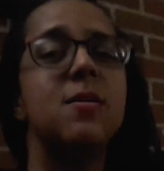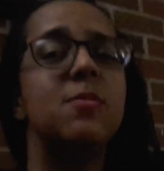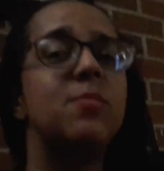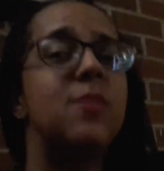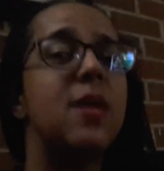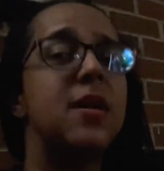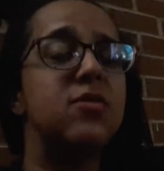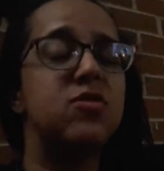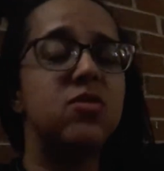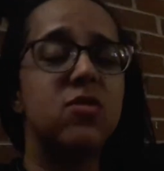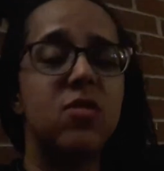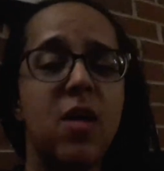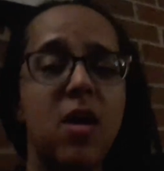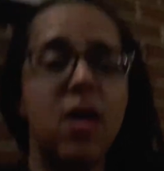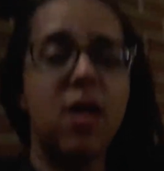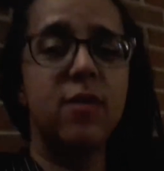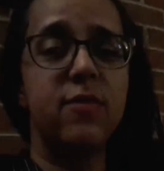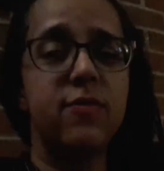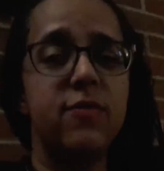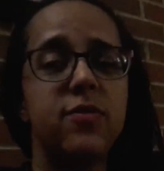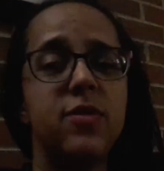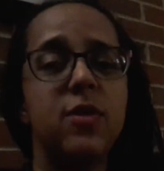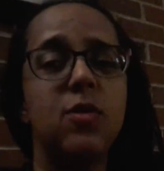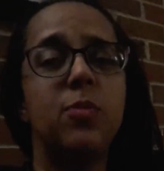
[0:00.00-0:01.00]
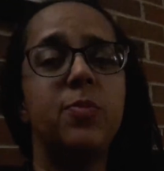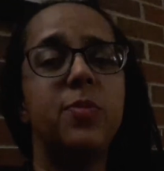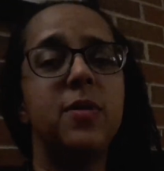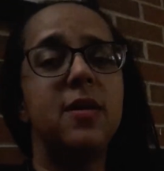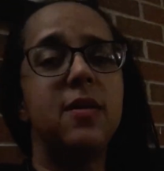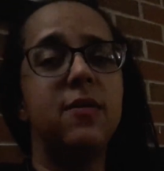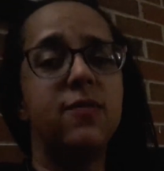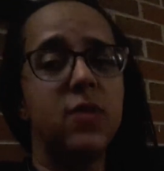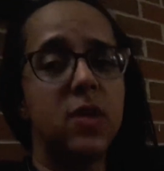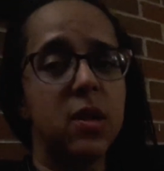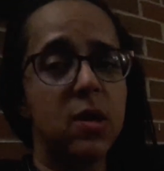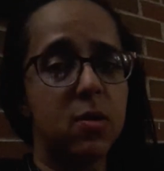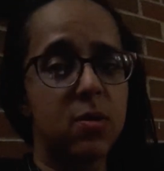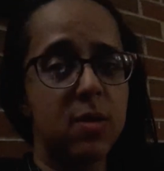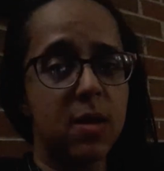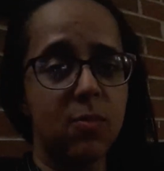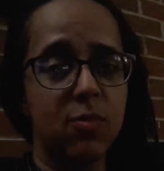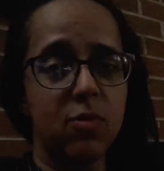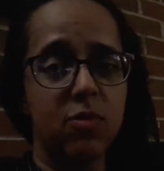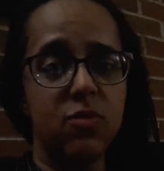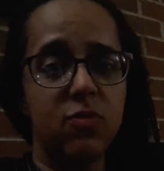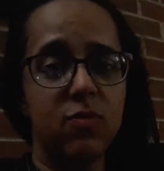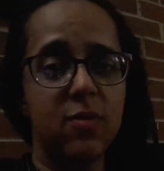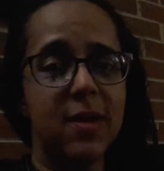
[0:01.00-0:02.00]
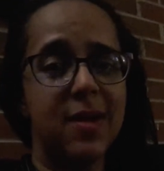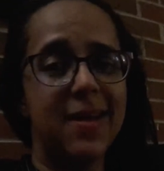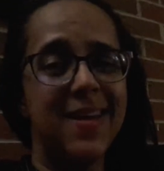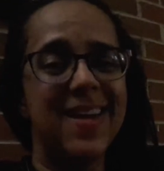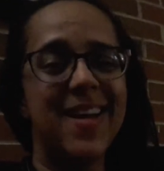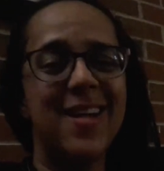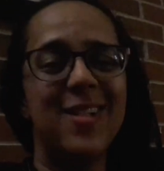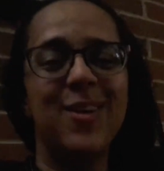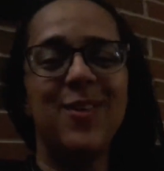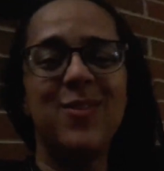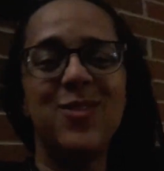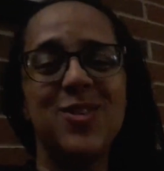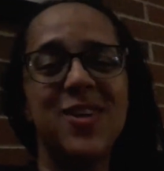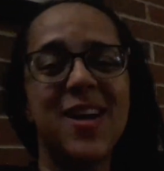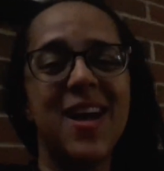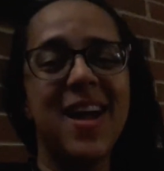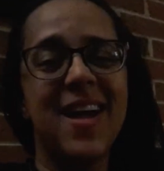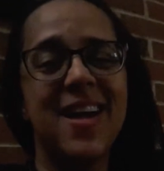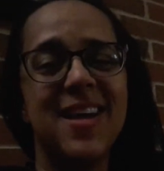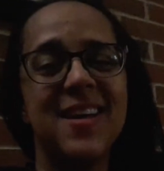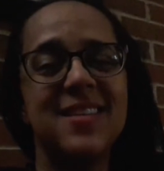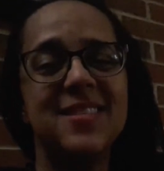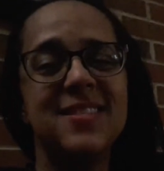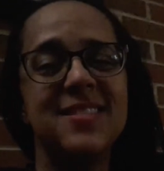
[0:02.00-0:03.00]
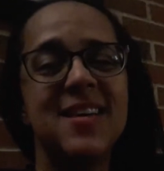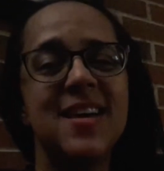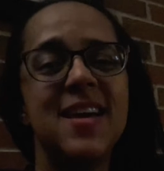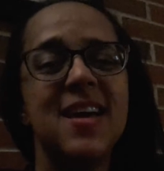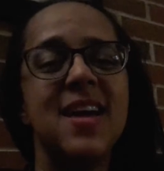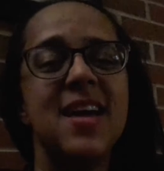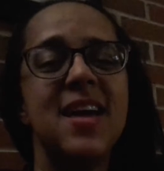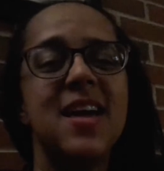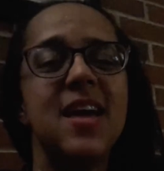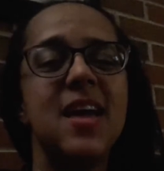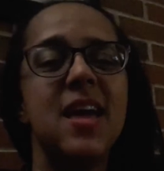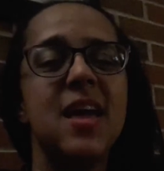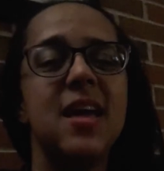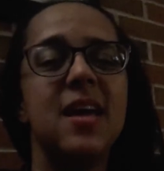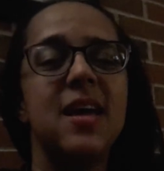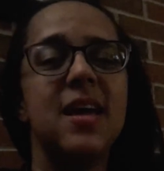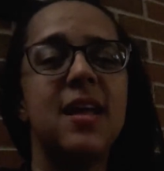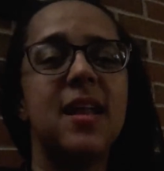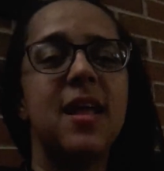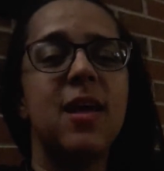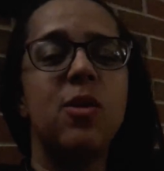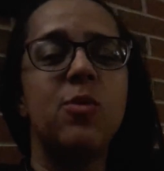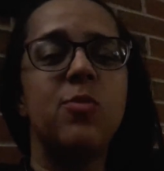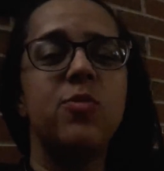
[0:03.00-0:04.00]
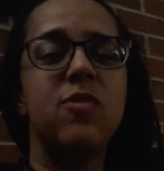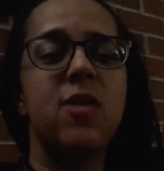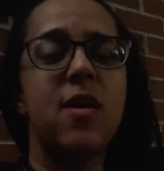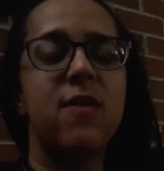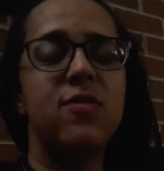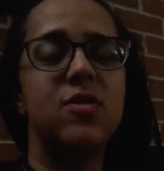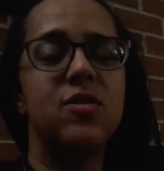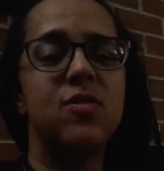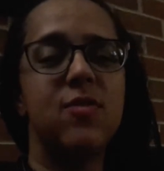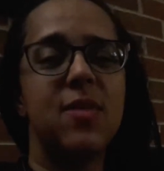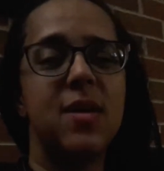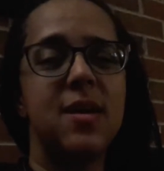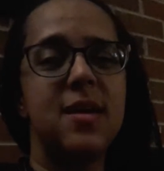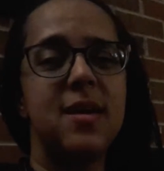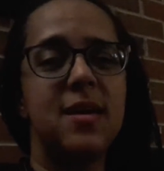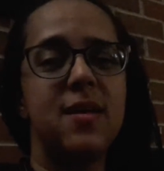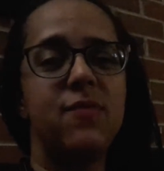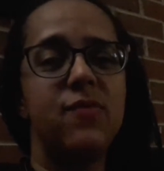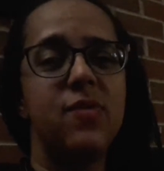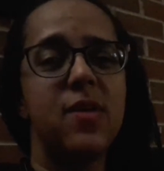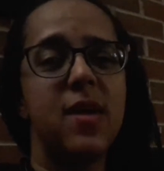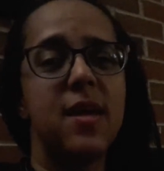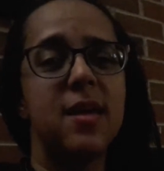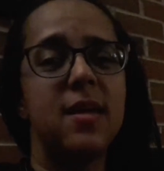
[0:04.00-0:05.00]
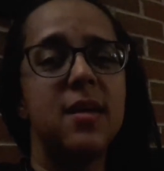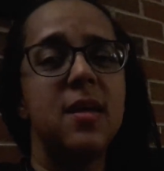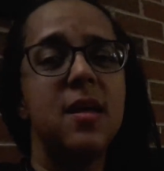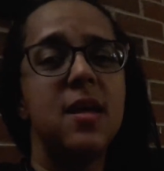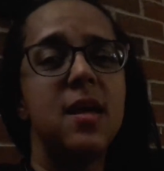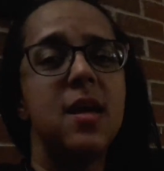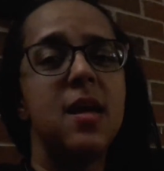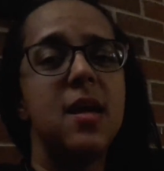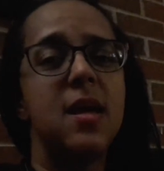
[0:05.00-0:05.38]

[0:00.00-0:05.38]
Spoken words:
Much love. There will be a video number 3. I love you guys, and I hope you're having a great evening.